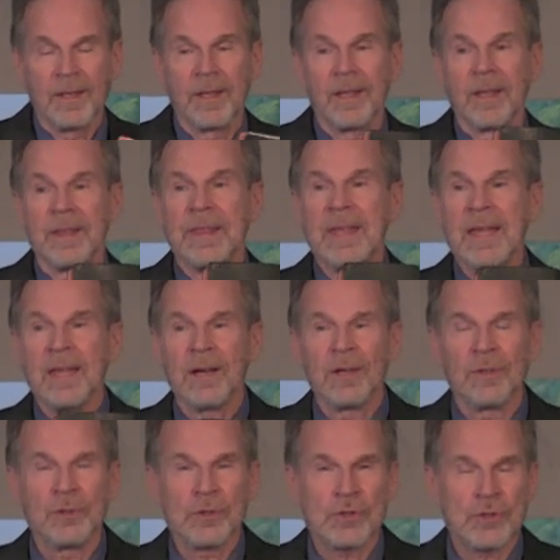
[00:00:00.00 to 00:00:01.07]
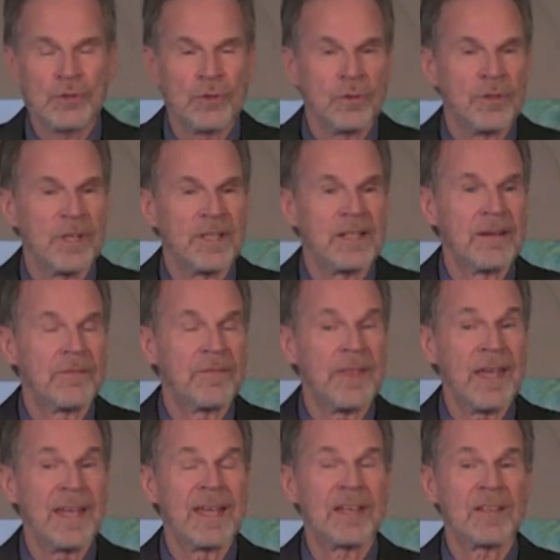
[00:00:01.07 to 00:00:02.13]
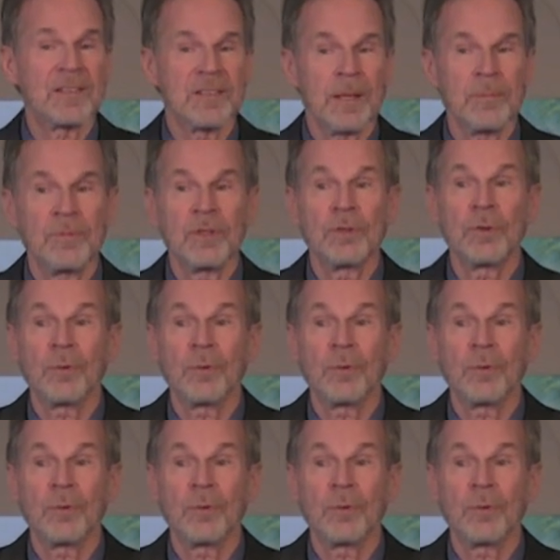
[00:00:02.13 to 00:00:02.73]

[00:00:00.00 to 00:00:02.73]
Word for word: They understood that if they accepted